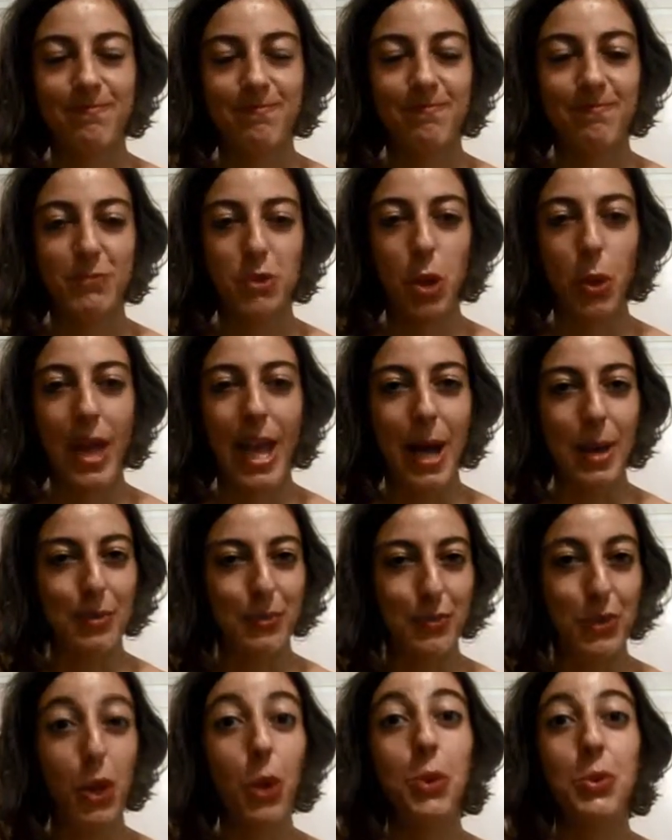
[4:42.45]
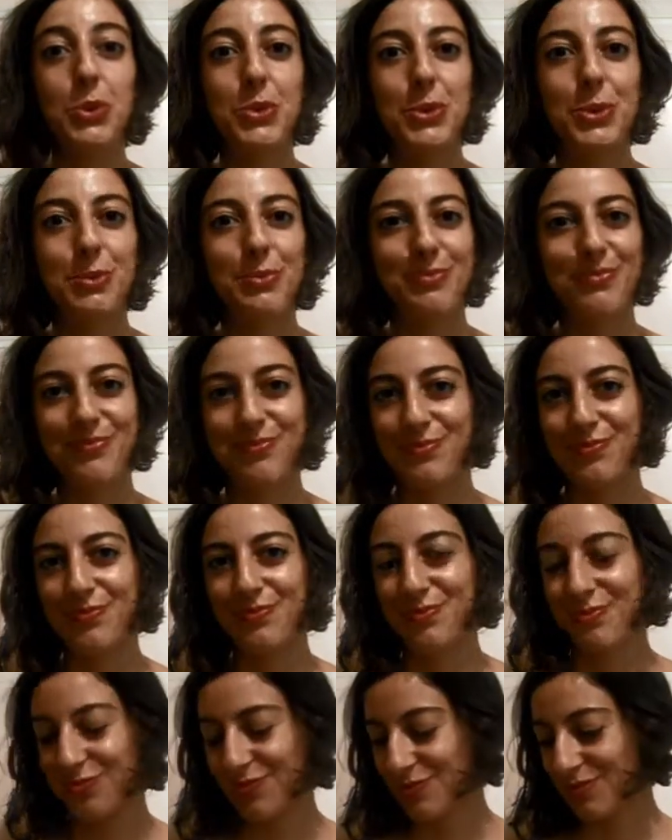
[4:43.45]
So yeah, those.
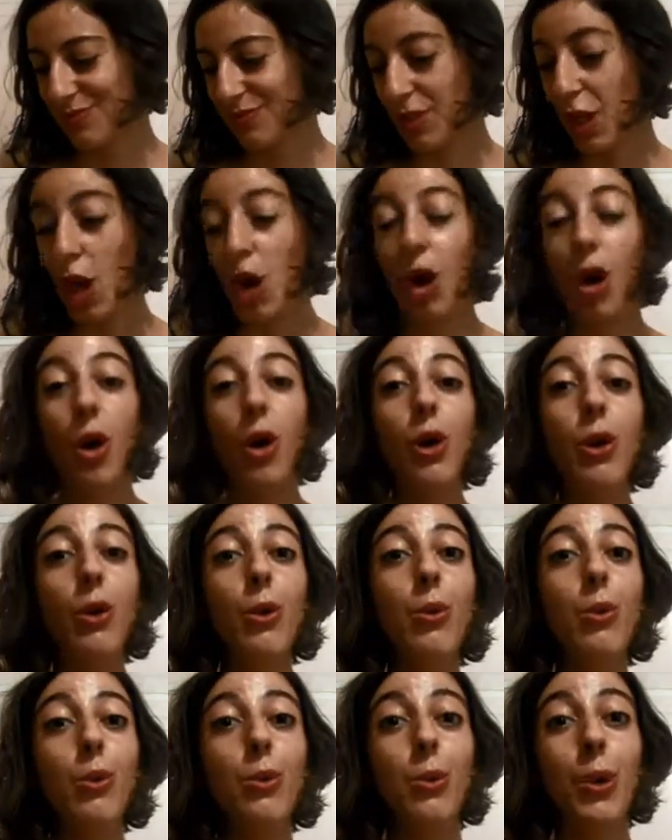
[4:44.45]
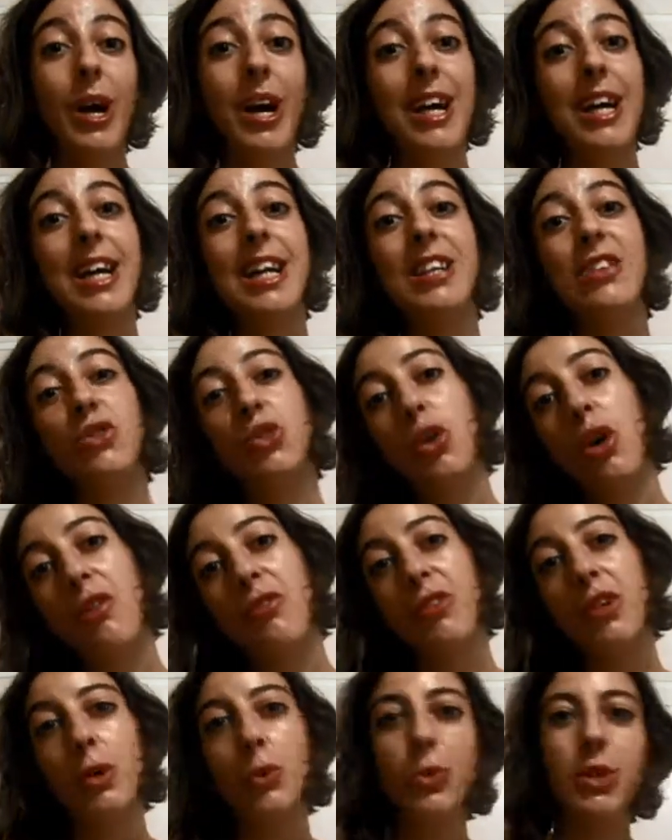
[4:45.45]
Oh, and
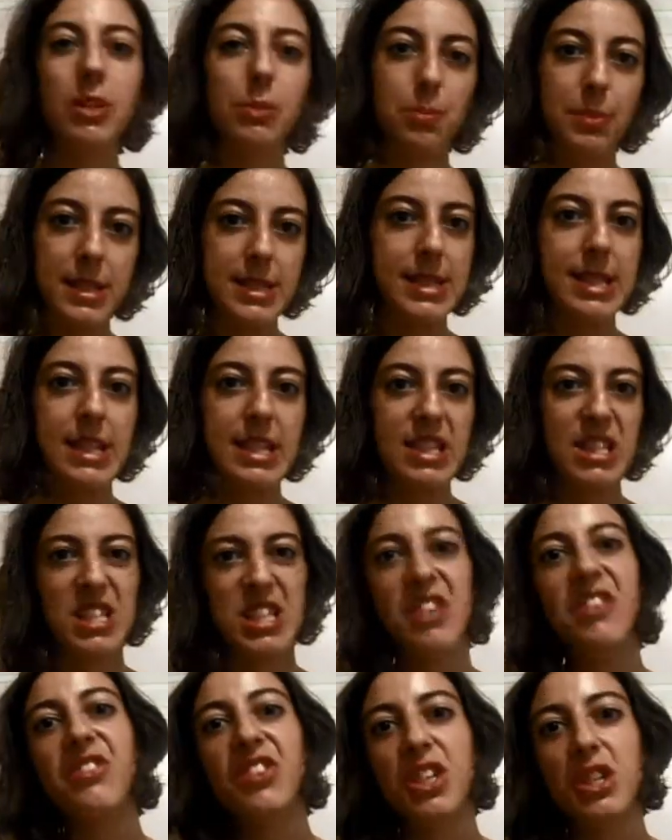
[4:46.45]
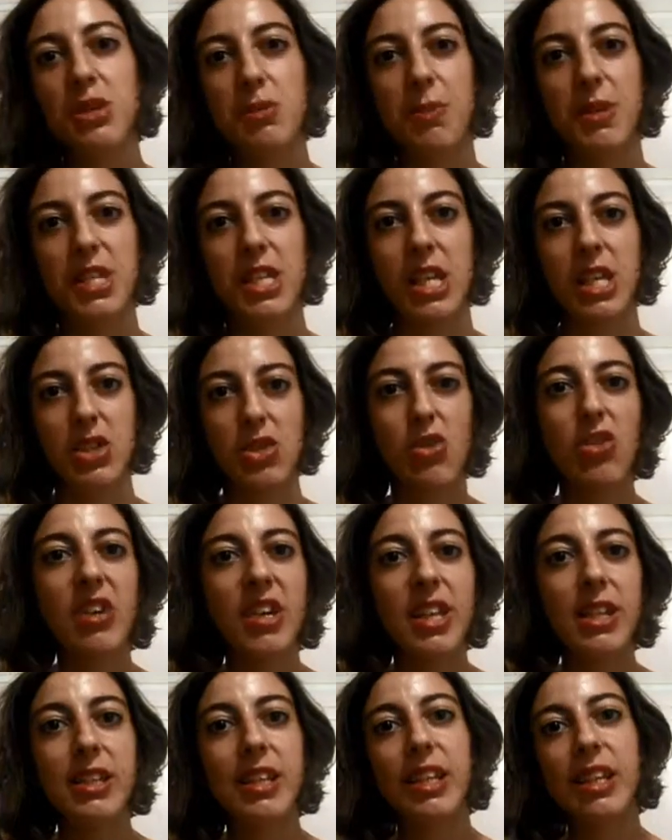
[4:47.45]
coffee with biscuits, if there's biscuits, or
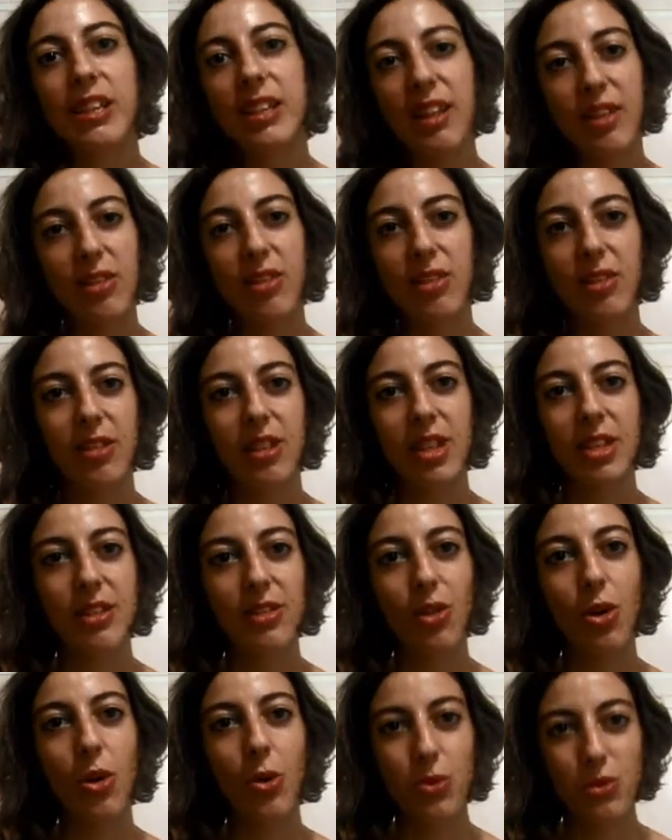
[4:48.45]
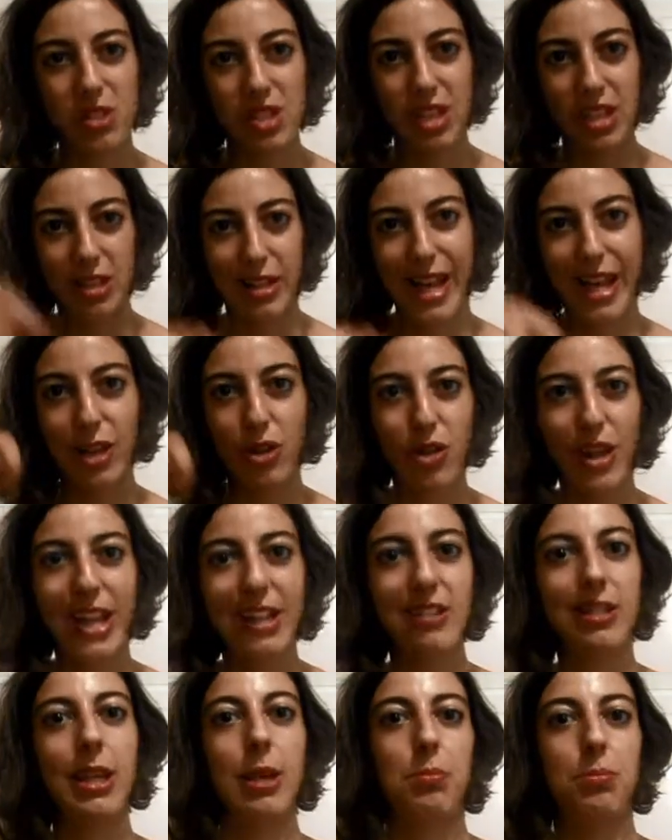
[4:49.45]
anything that goes in, like you can
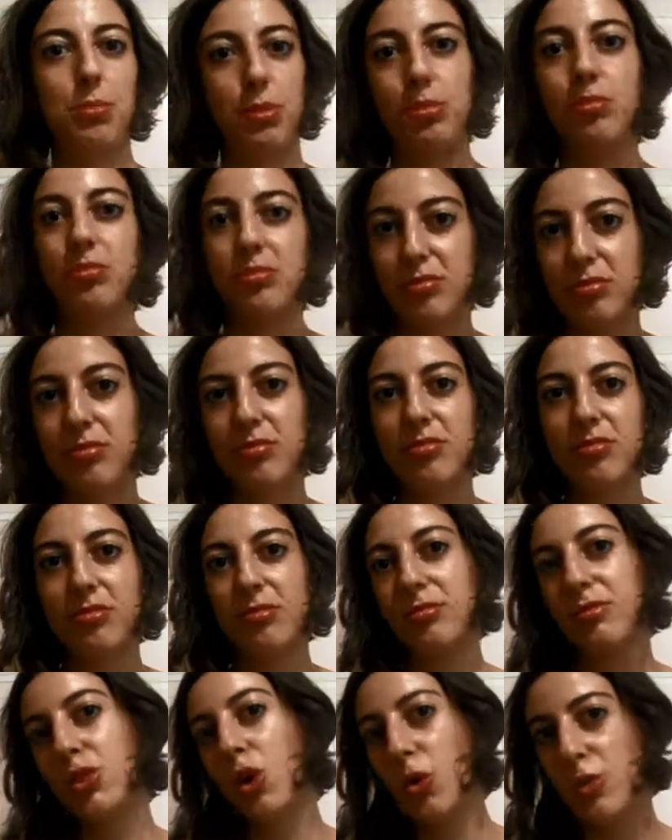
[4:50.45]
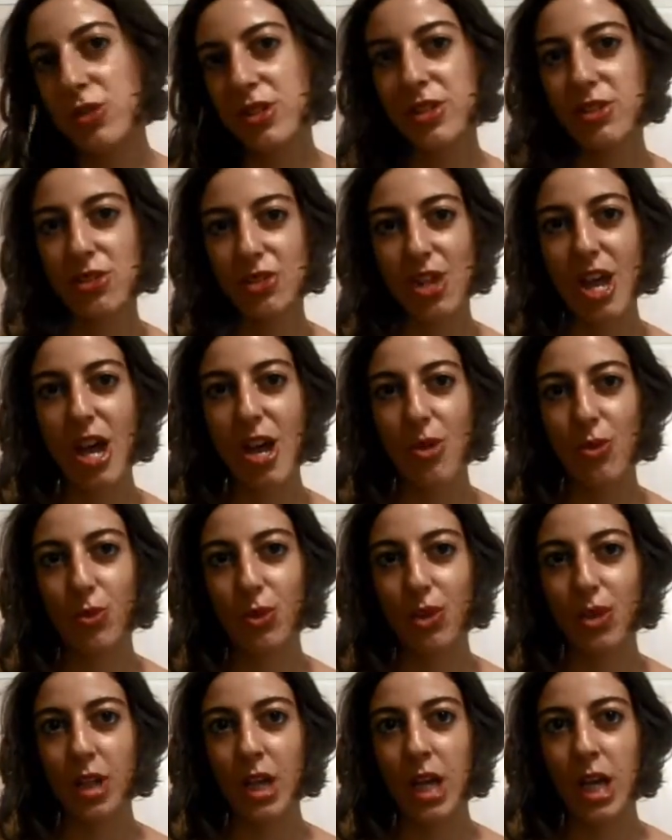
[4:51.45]
dip. Those I will
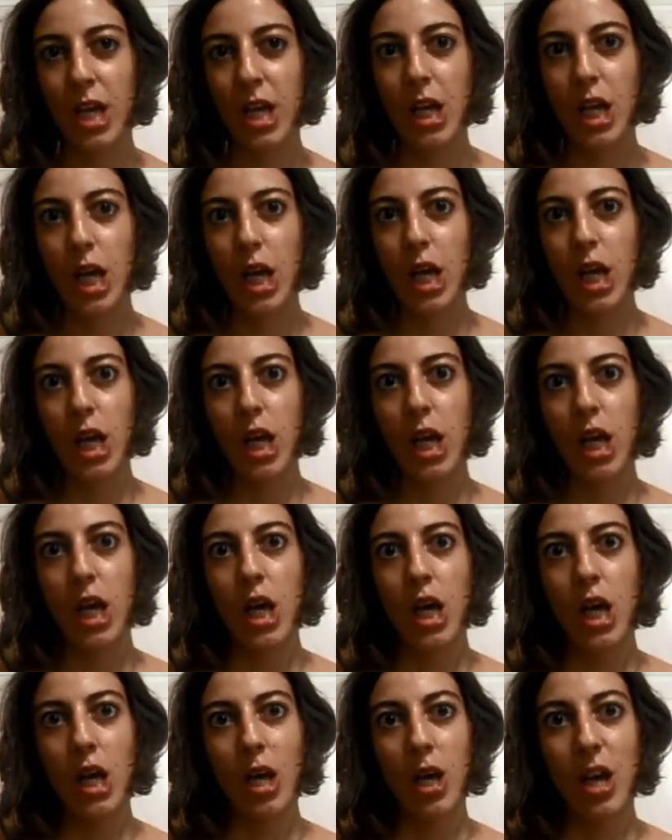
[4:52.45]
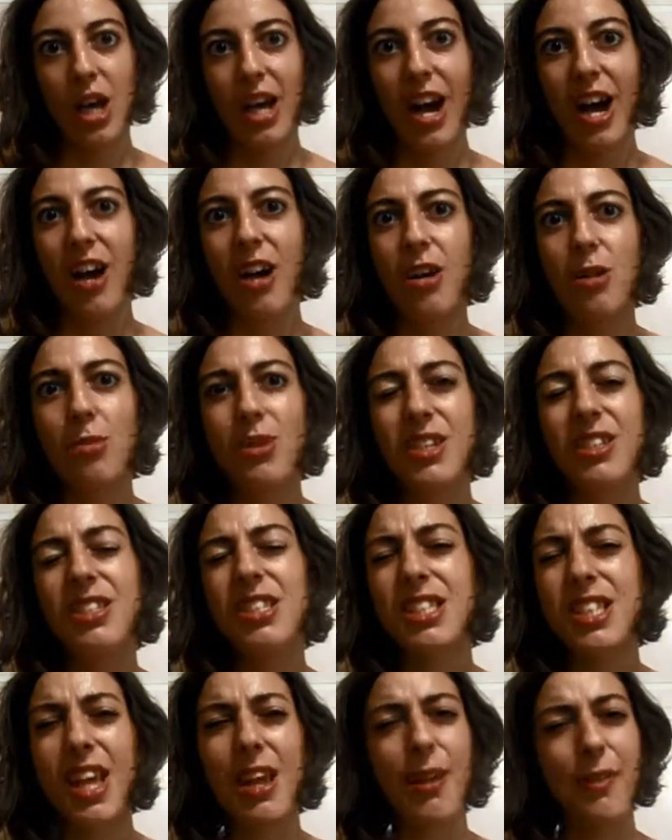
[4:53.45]
are my
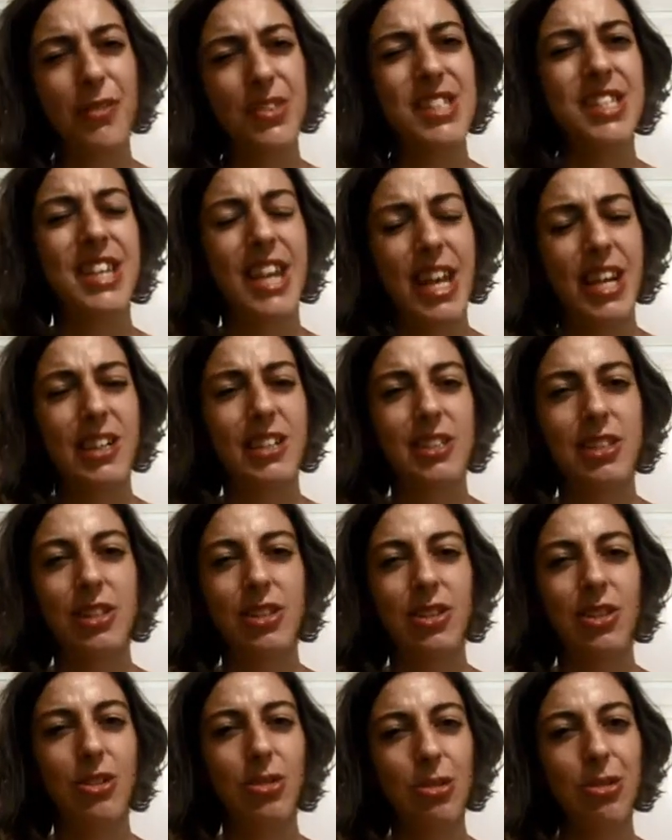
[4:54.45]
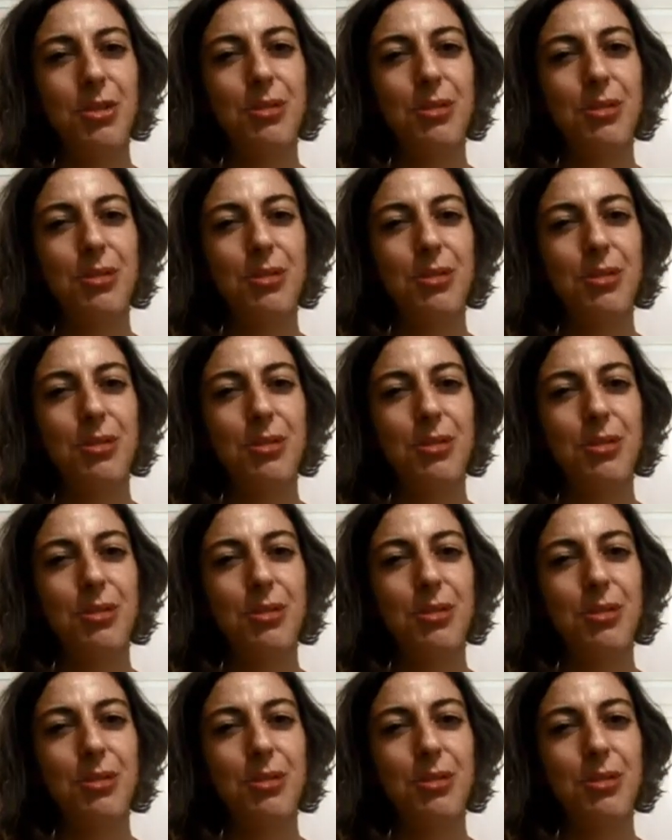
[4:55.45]
safe snacks, you know.